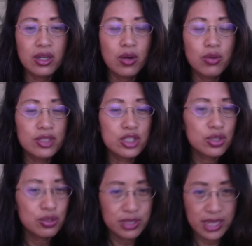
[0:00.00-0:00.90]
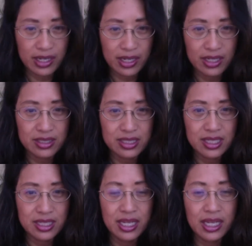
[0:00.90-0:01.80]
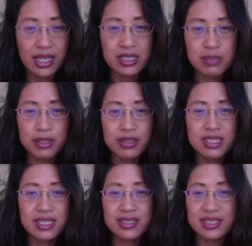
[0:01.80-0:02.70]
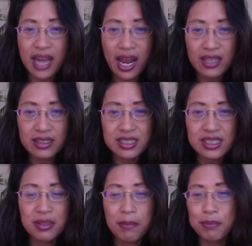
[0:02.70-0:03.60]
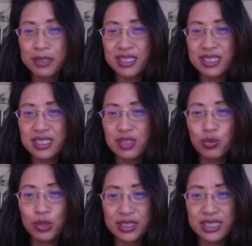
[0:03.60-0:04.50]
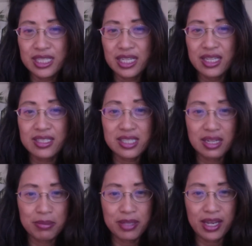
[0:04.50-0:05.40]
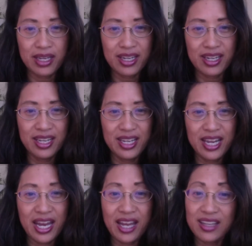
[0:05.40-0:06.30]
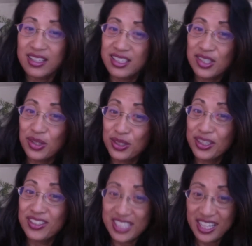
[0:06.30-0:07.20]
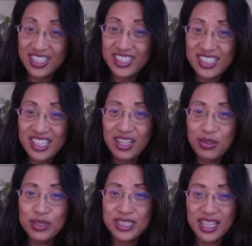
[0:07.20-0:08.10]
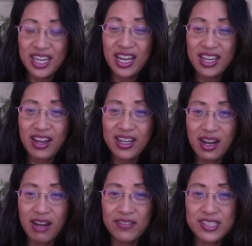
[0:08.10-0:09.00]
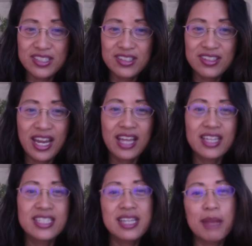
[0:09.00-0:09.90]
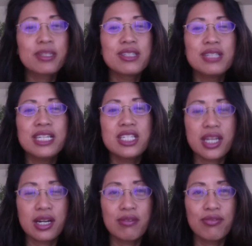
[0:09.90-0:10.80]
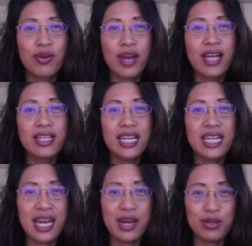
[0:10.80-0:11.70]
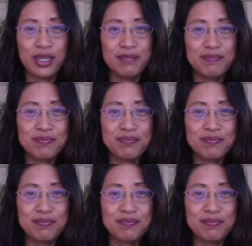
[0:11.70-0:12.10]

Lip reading: over 2 decades experience in tax, business, real estate, and estate planning. And in his earlier days, he was a K-9 officer and a deputy sheriff for LA County.